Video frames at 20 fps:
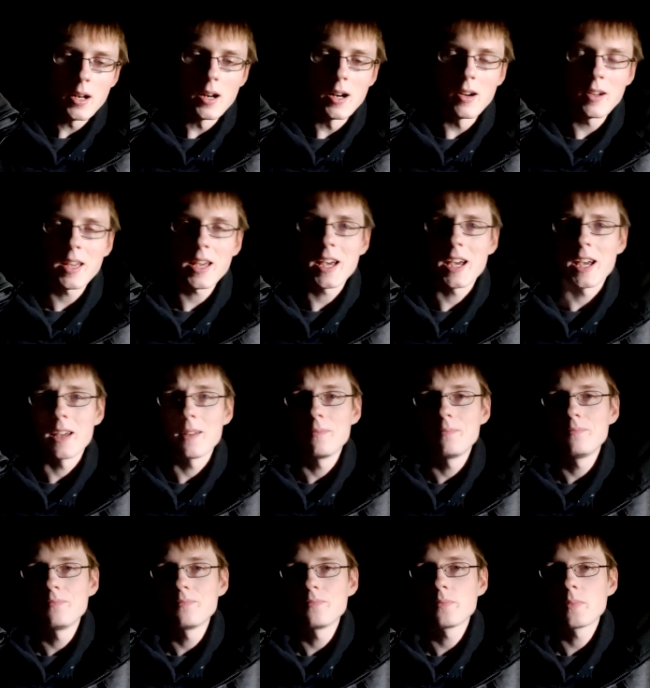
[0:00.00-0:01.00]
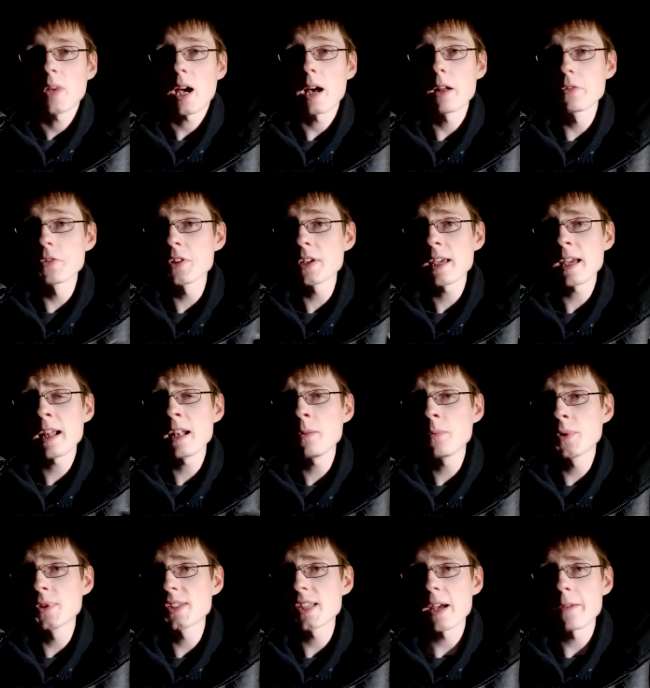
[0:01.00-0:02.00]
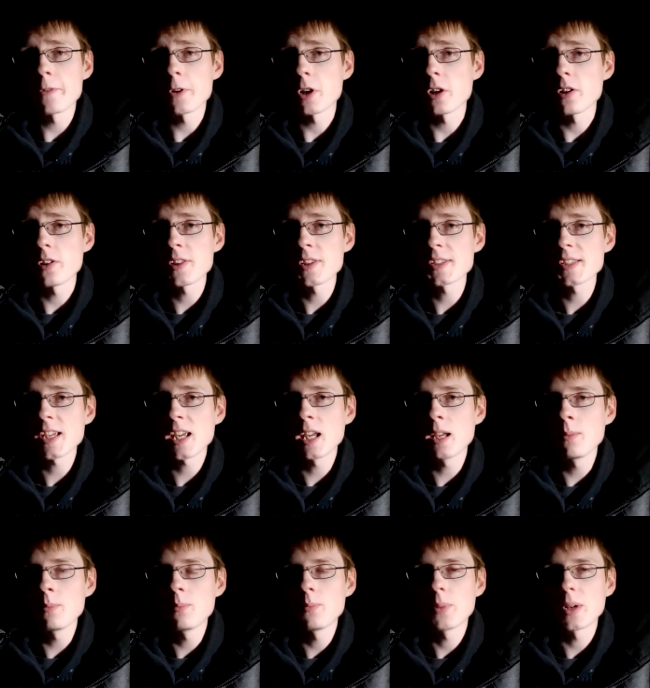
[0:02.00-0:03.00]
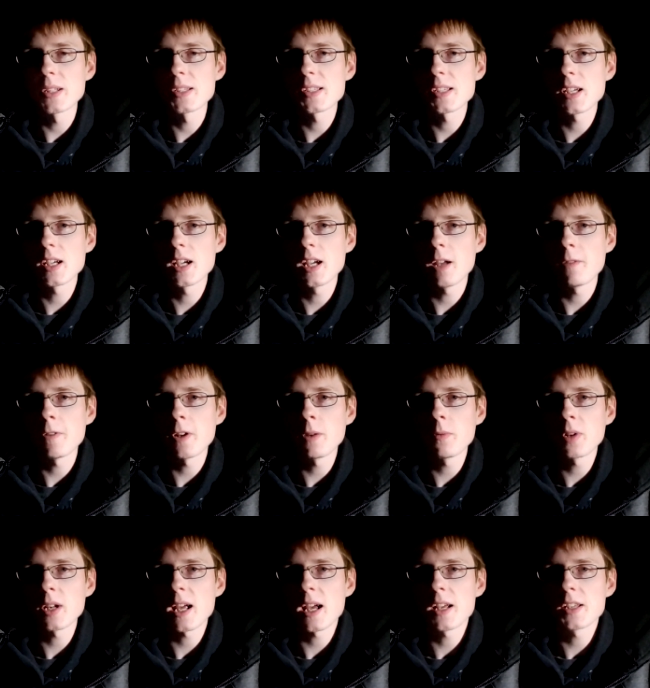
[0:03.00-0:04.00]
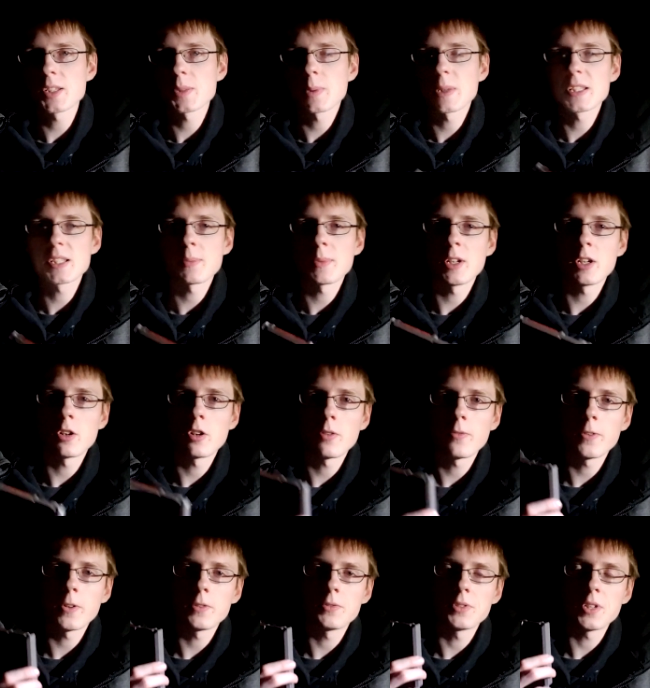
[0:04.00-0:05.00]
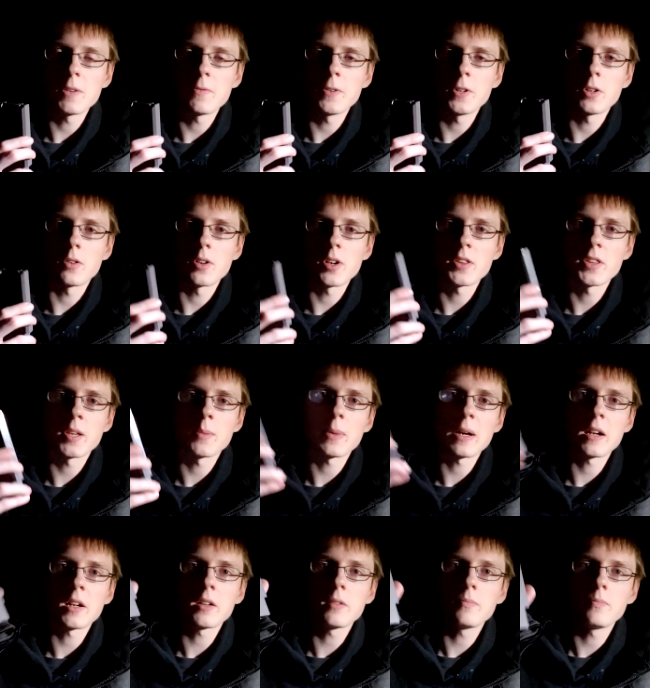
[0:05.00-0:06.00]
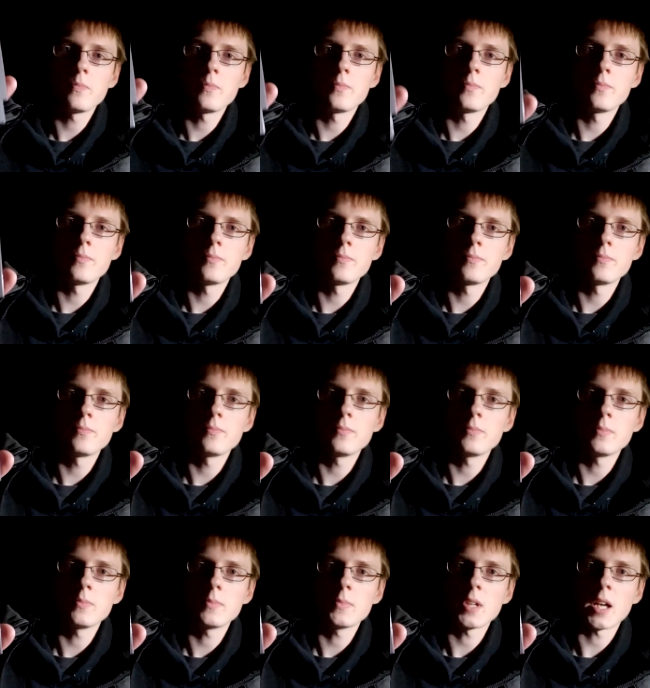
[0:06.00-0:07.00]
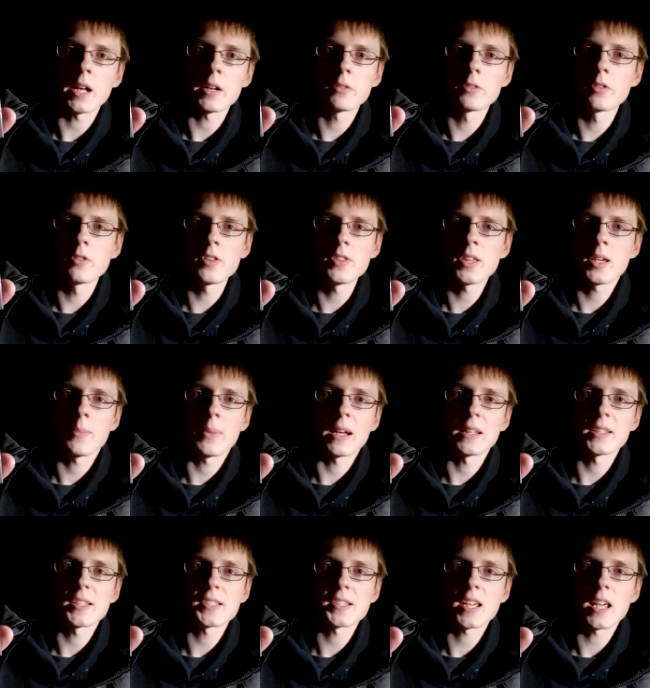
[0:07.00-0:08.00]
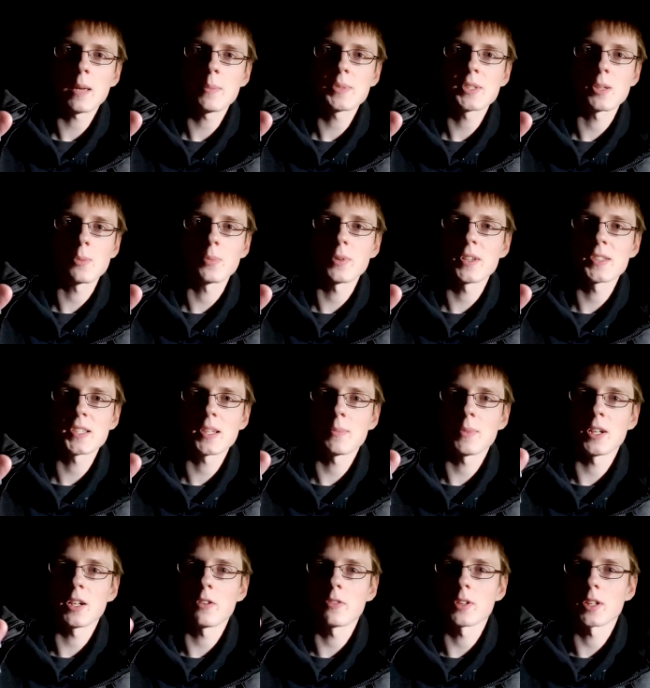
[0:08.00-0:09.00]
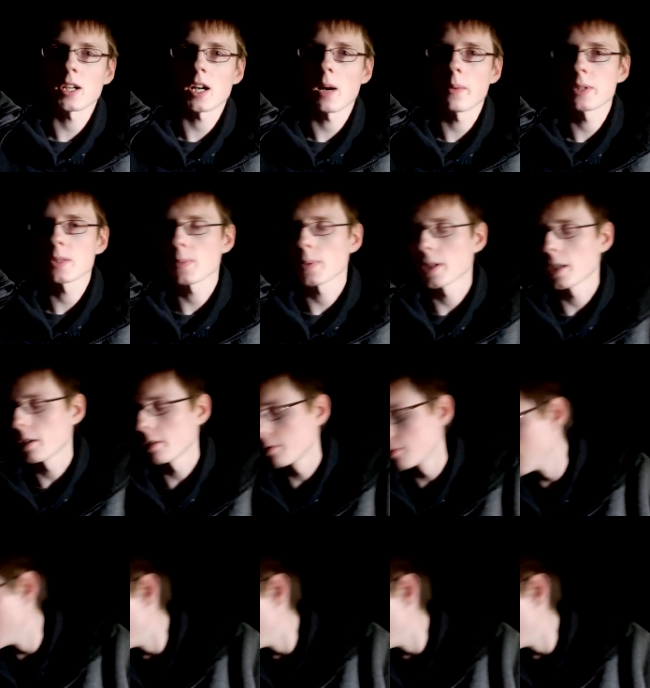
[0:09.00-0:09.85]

Okay. I don't think anyone's ever heard of this game, but uh, if anyone has, please let me know if you if you know anything about it. I don't know anything about this game, so please let me know in the comments below.